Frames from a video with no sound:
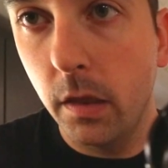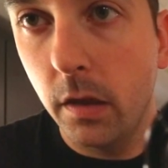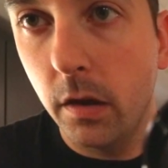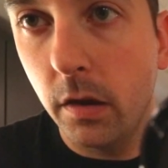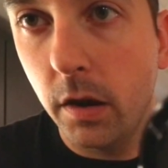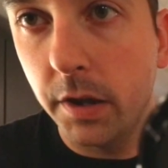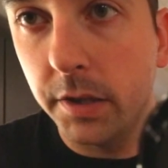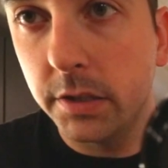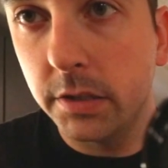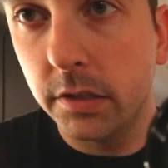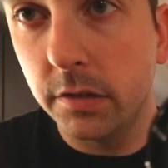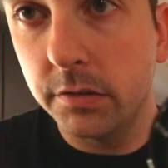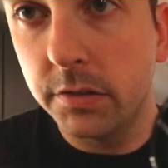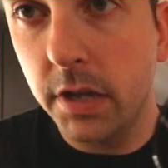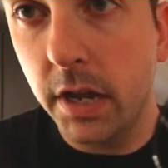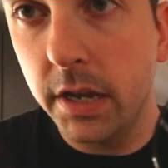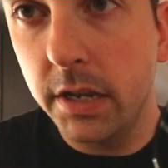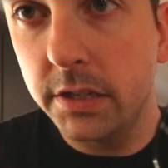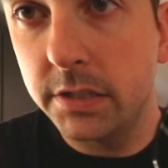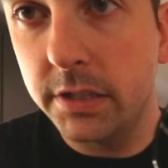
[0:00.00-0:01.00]
All right, this little
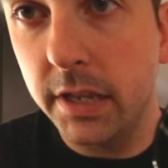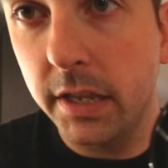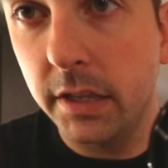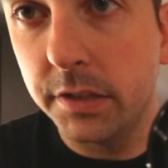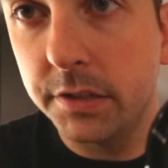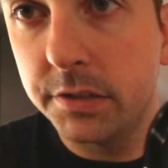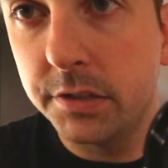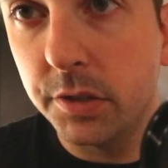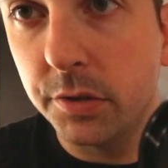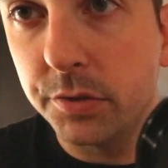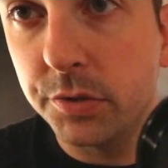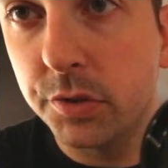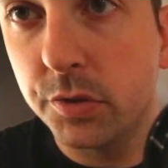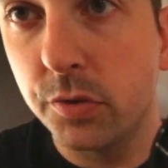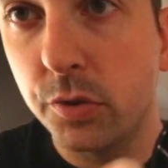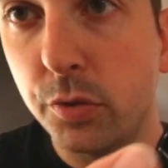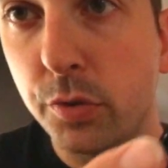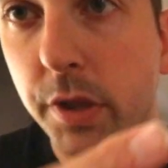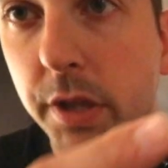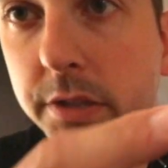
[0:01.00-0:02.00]
tiny stainless steel
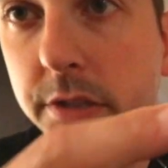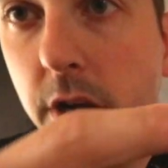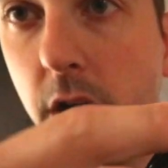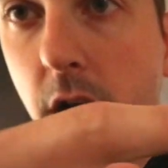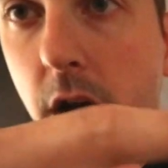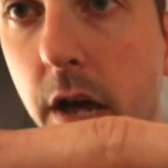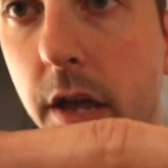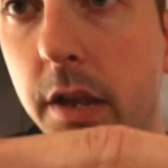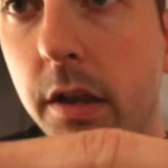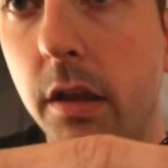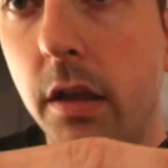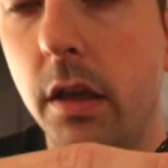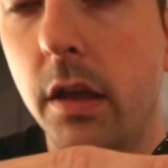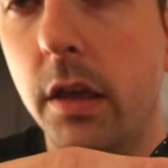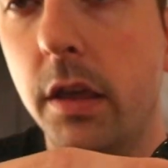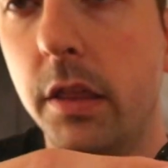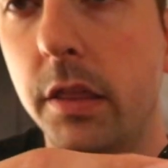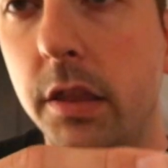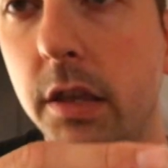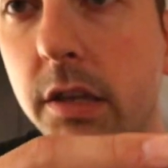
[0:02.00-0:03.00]
screw that's on
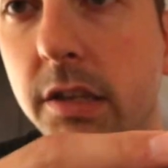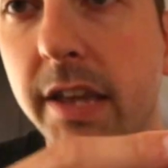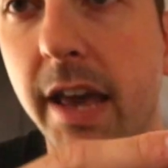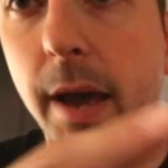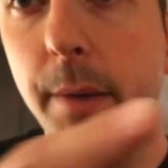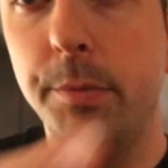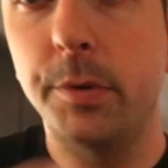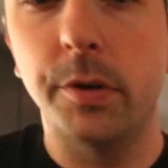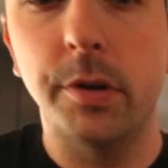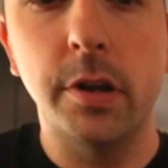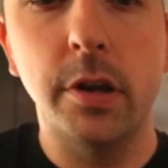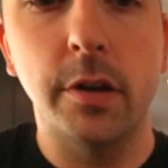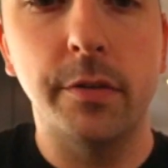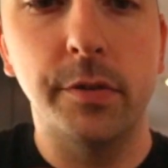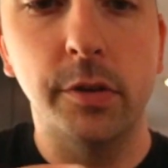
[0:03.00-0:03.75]
the adapter here.